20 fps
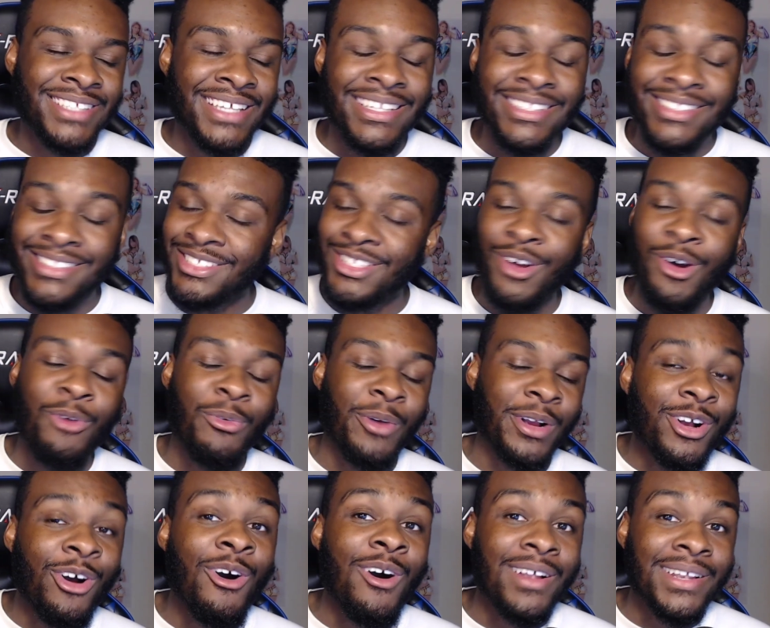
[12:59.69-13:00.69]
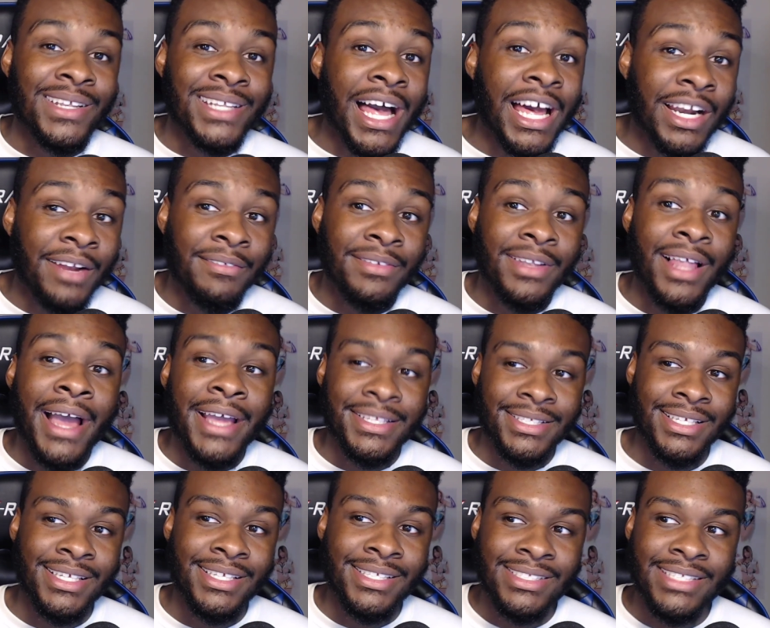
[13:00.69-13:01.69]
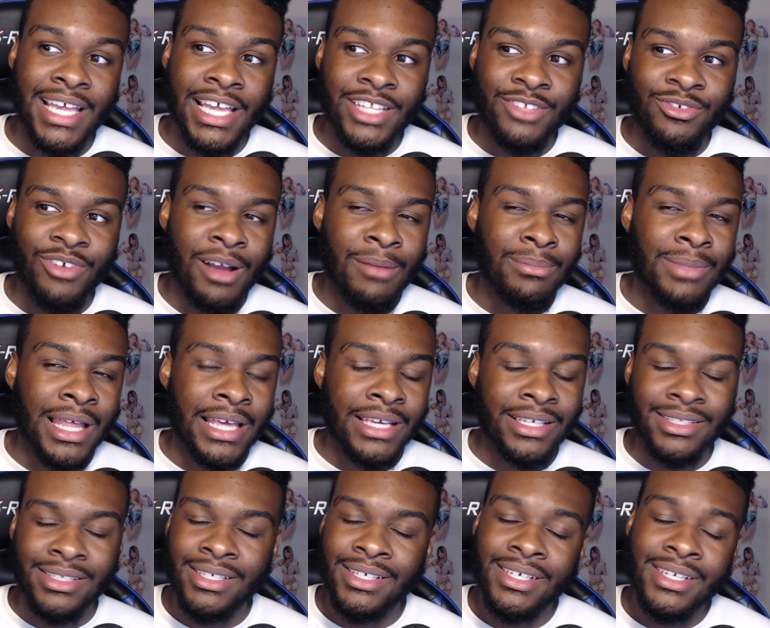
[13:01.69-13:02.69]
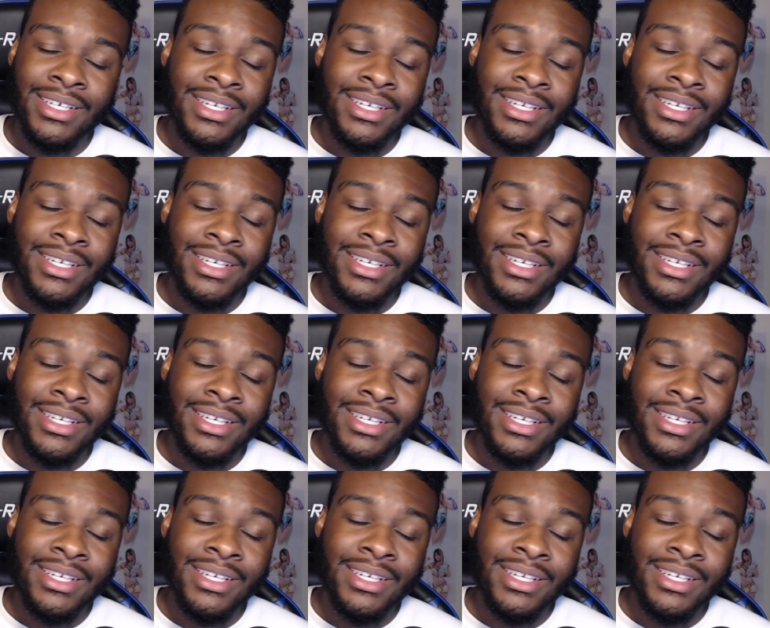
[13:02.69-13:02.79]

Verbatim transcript: can still recall a lot of lines he said where I'm like,